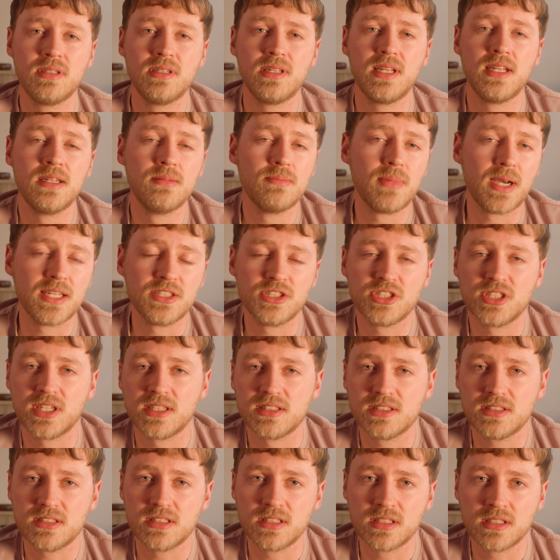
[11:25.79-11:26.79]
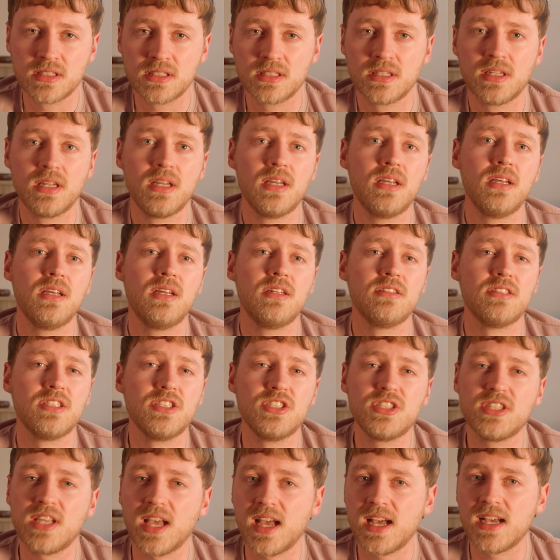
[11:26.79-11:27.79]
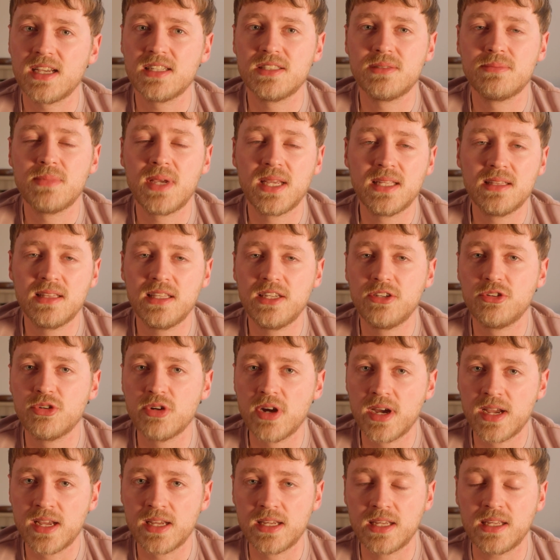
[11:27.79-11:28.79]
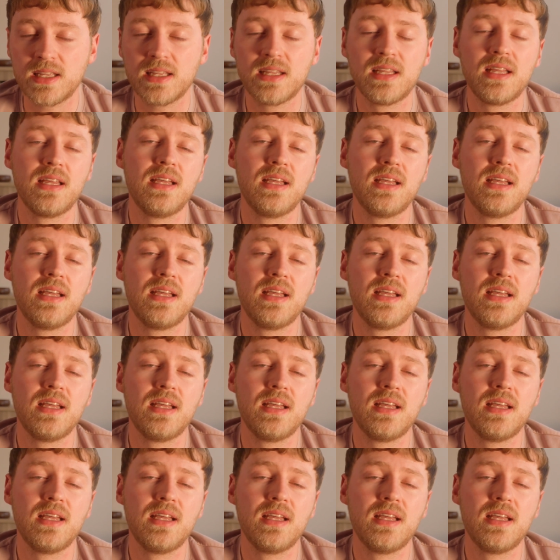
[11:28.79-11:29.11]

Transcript: in Manchester. The sky's mainly grey